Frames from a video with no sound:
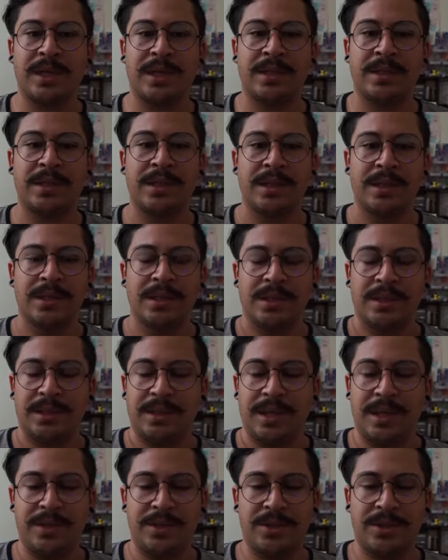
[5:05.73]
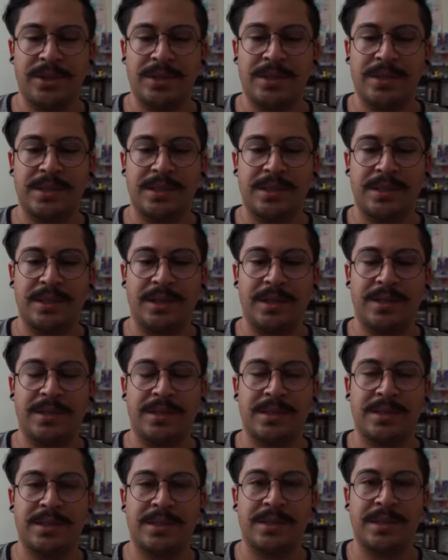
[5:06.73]
And it's just, it's
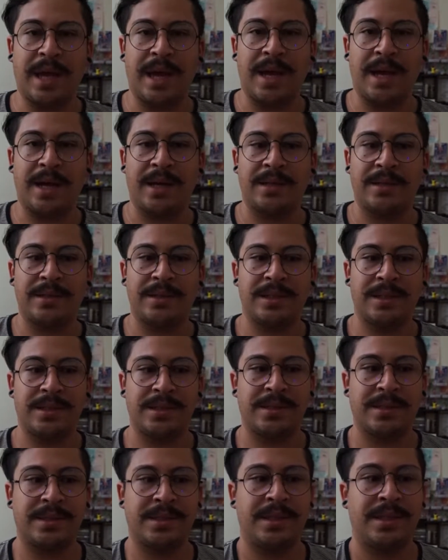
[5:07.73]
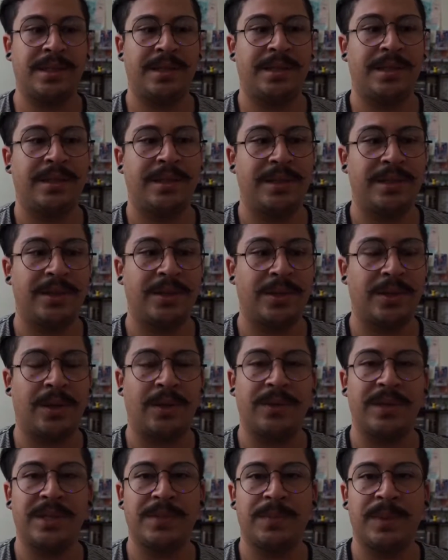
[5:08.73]
sad to see, you know,
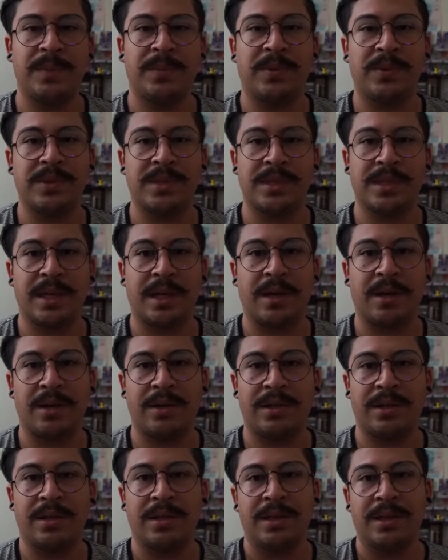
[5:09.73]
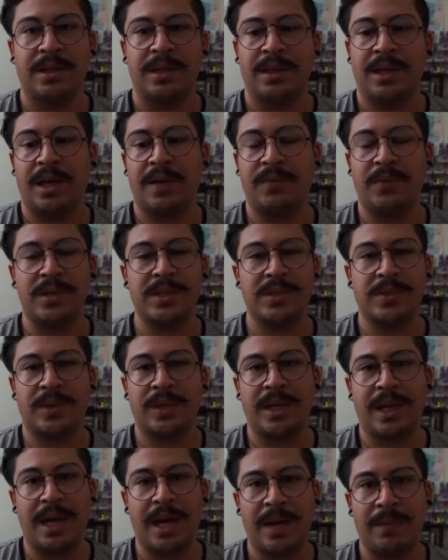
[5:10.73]
all these people scared of what's going
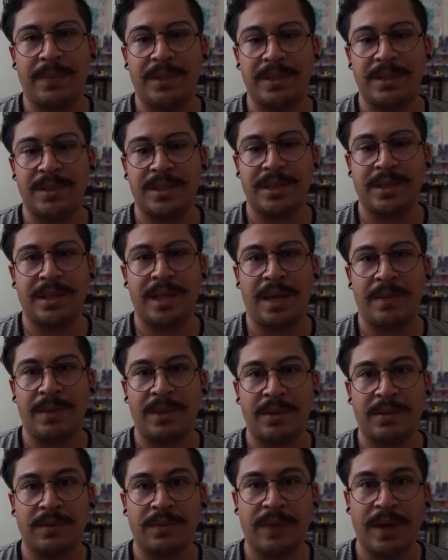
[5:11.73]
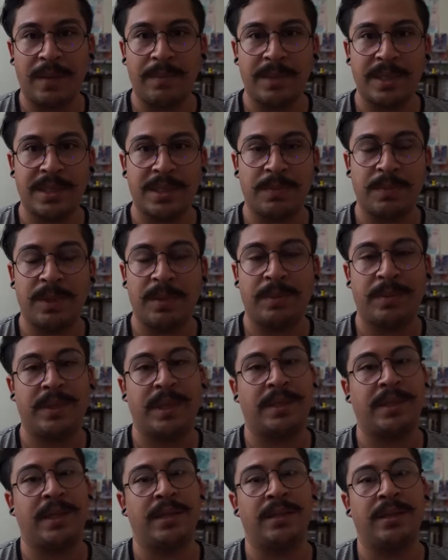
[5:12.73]
to happen to them and their families, the people
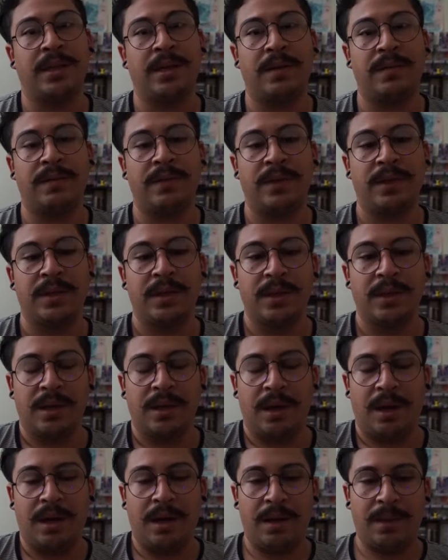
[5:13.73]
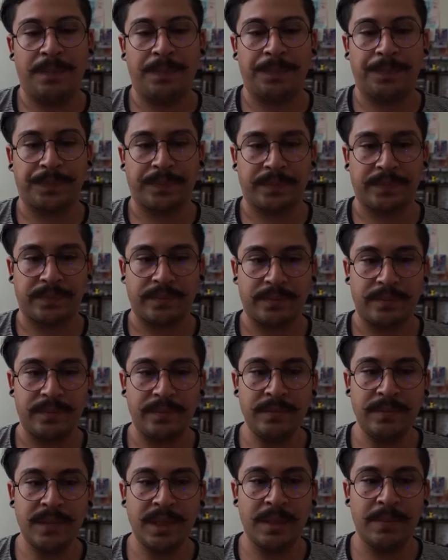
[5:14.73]
that they love.
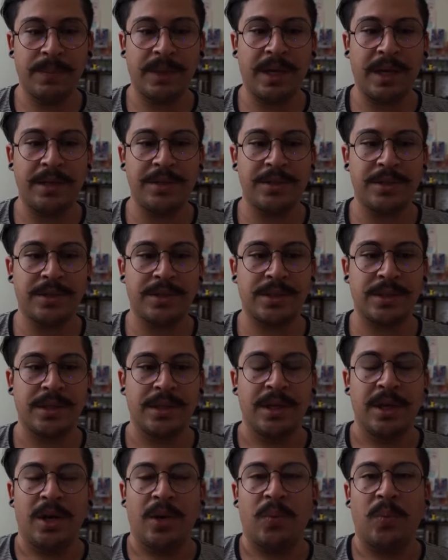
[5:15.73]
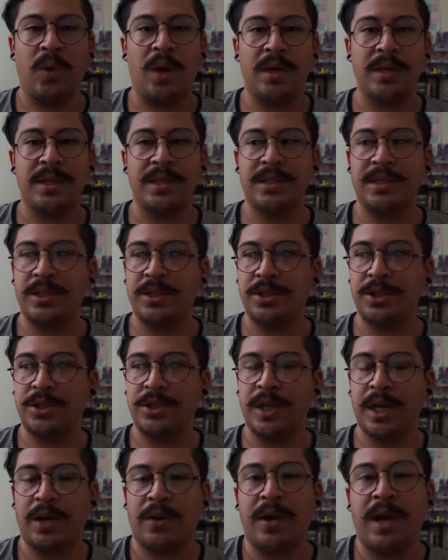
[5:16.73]
But I just wanted to
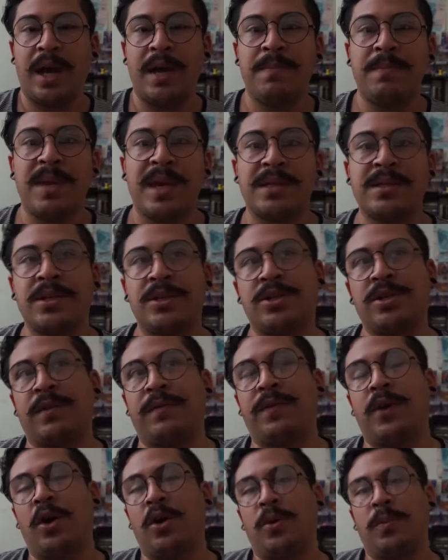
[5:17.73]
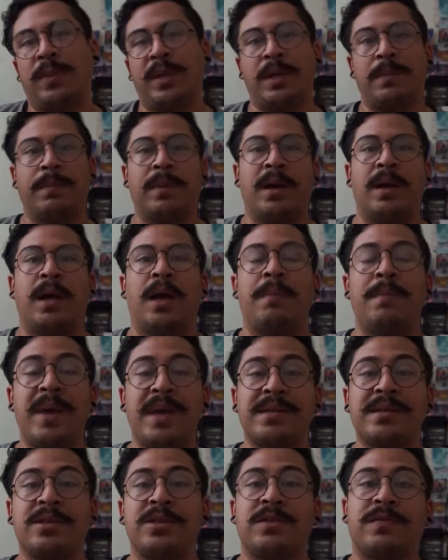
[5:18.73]
share a message of hope and a
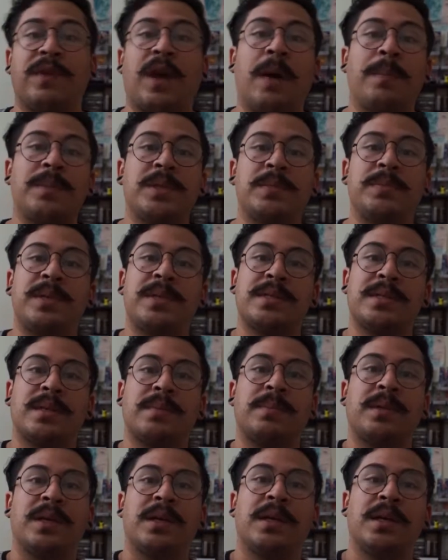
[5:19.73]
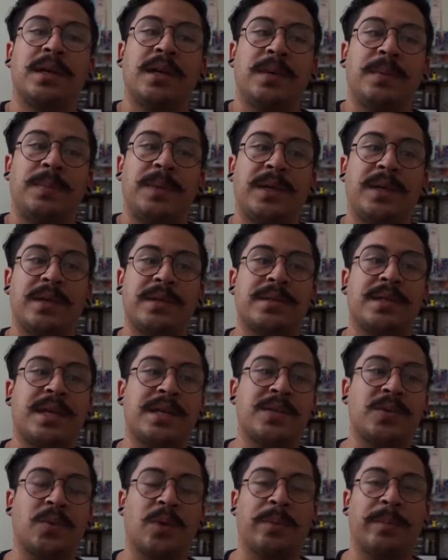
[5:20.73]
message of optimism, because
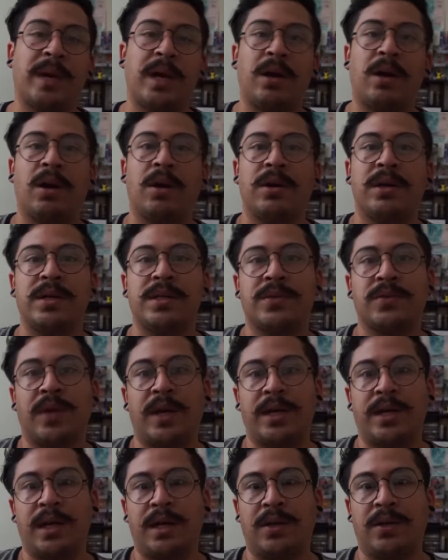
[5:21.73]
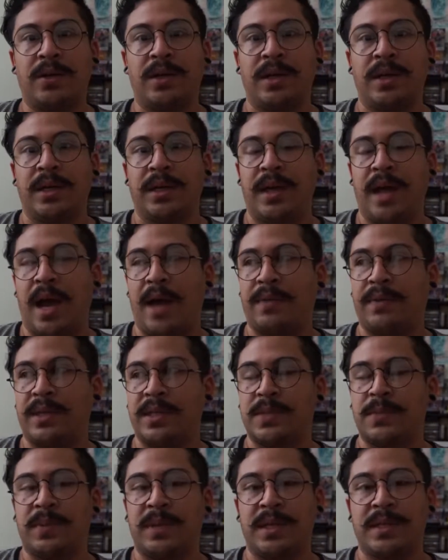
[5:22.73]
that's where my heart is right now at
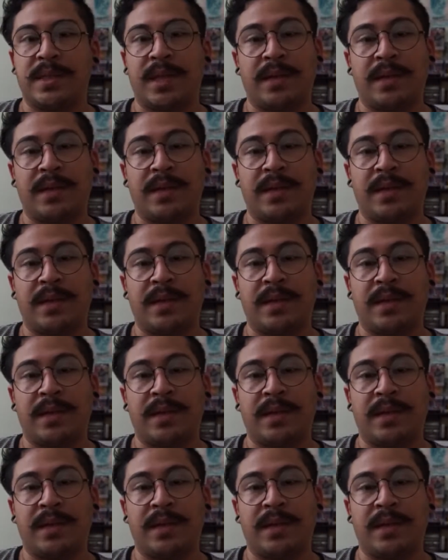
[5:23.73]
this place.